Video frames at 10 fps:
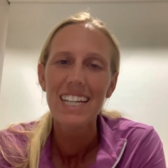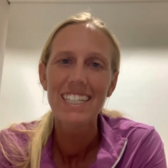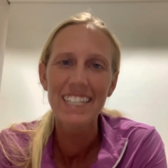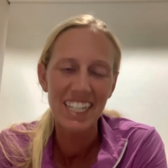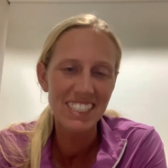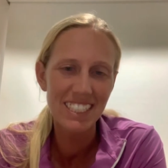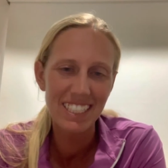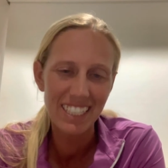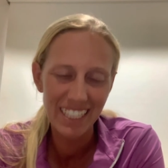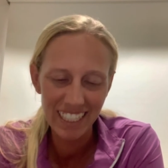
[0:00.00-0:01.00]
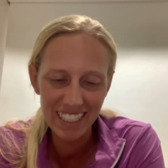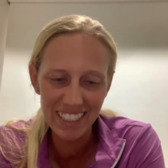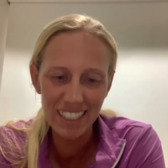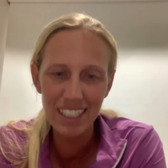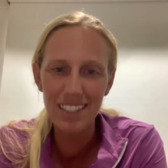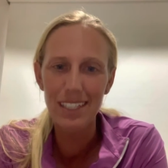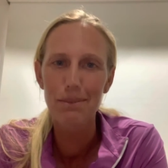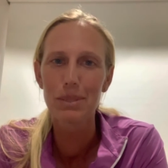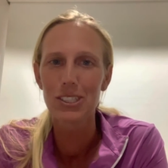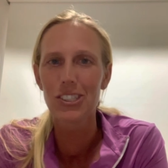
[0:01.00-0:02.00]
Yes, it is a little
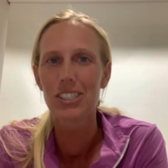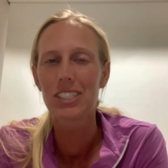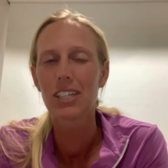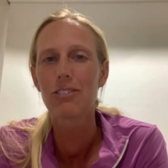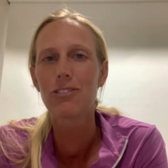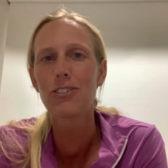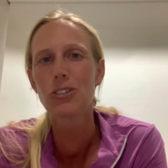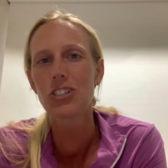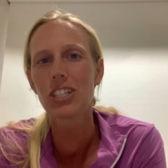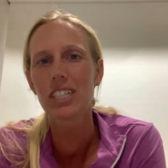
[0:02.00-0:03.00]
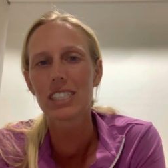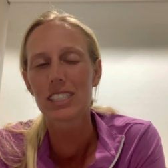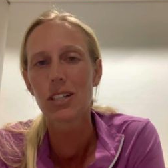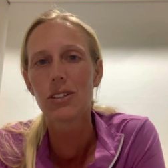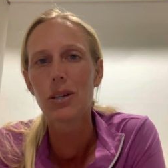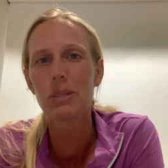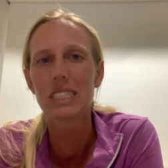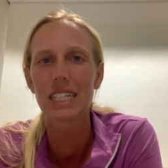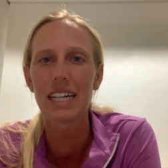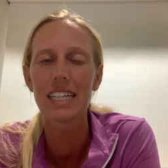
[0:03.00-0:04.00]
ambitious. Unfortunately, it's the
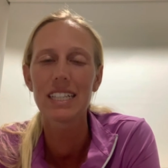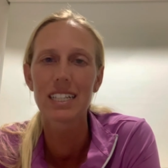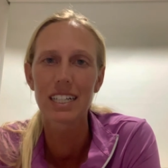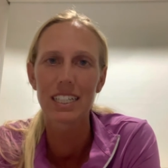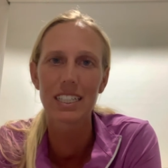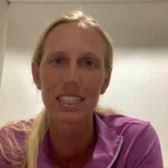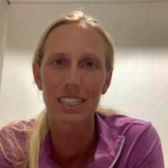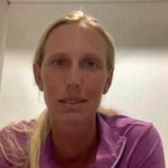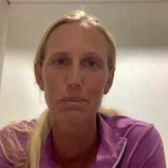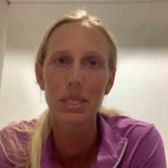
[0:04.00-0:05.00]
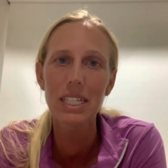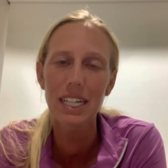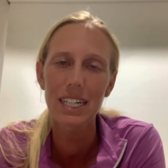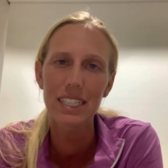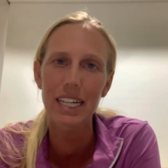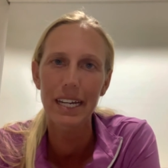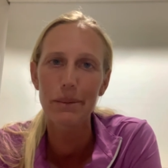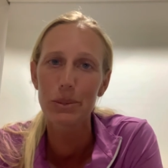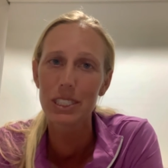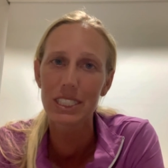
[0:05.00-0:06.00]
lowest height that I can compete at at
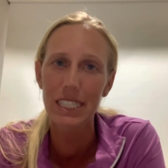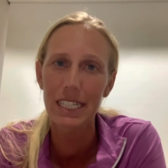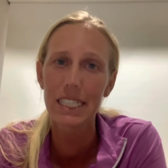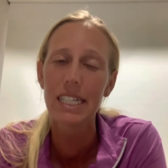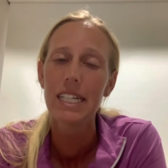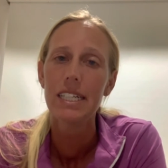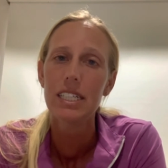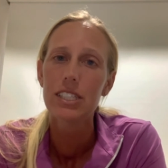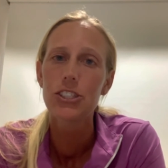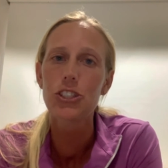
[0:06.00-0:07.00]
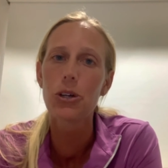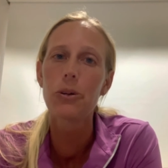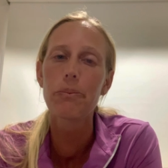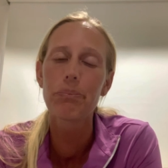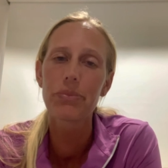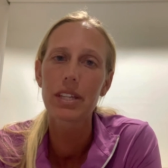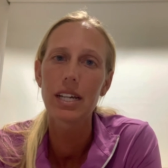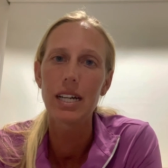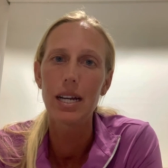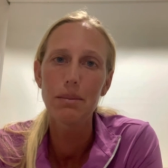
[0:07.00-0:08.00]
Woodside. So
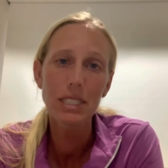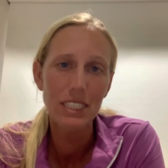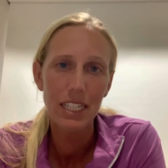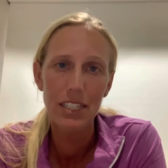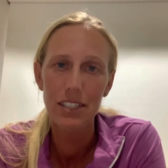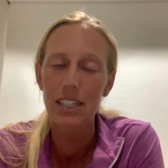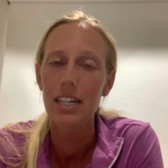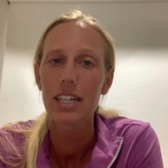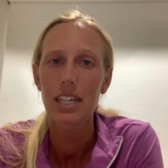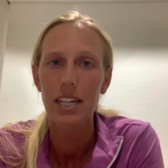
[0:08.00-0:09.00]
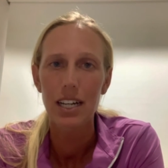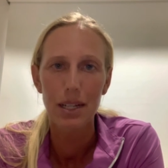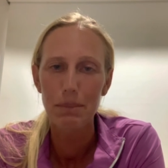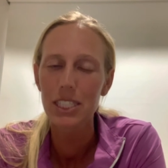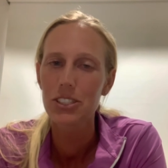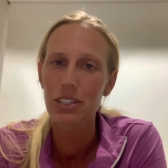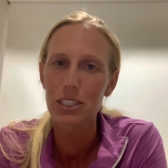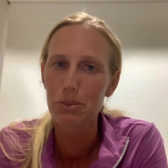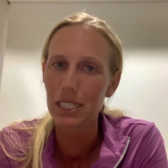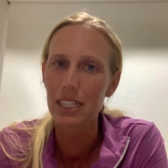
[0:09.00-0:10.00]
I'm gonna take her. I might
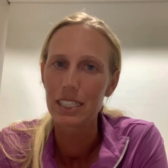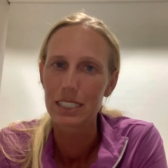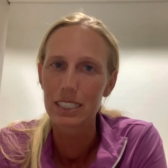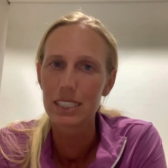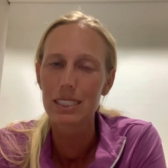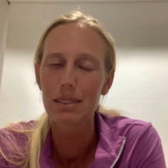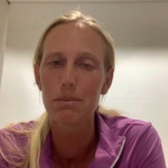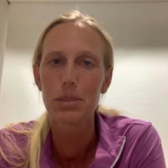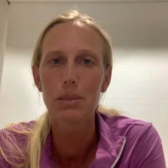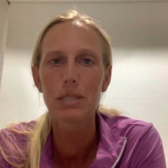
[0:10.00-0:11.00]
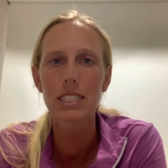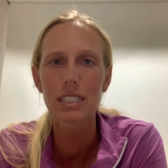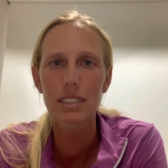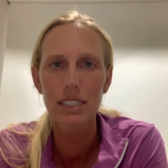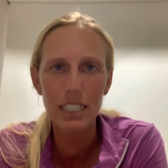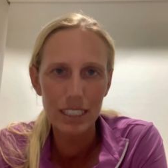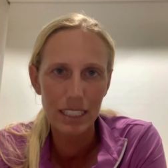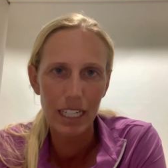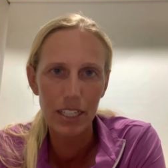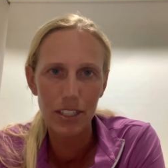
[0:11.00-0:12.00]
scratch my classes but I'm gonna at least
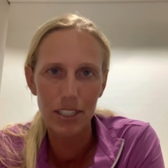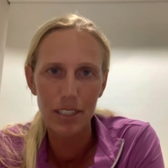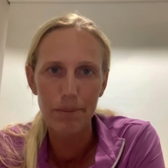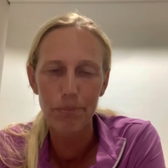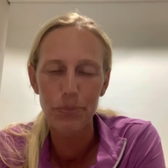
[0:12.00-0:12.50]
take her.